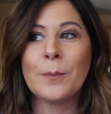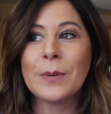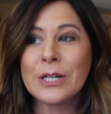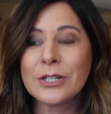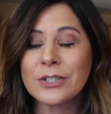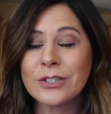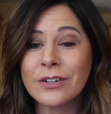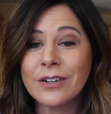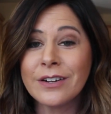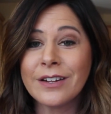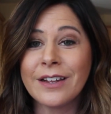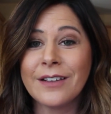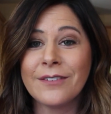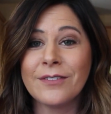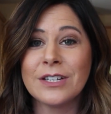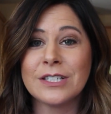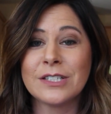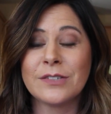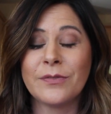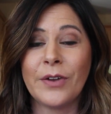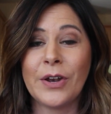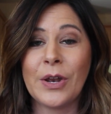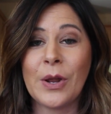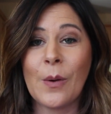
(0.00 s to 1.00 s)
Be sure to give
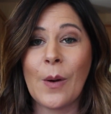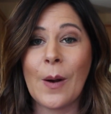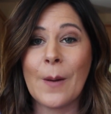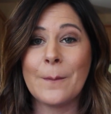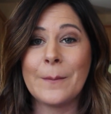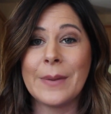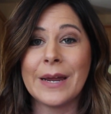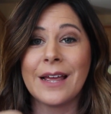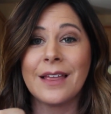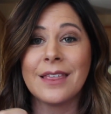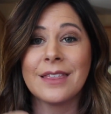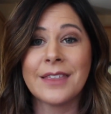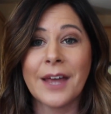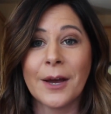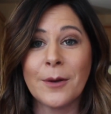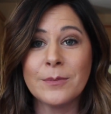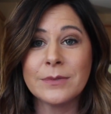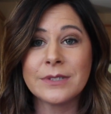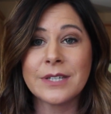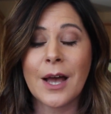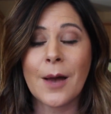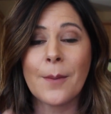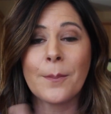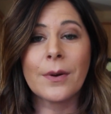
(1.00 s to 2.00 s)
this video a big
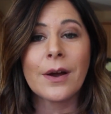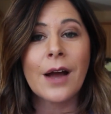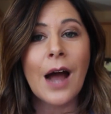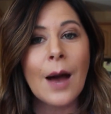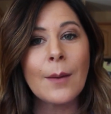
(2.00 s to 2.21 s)
thumbs up.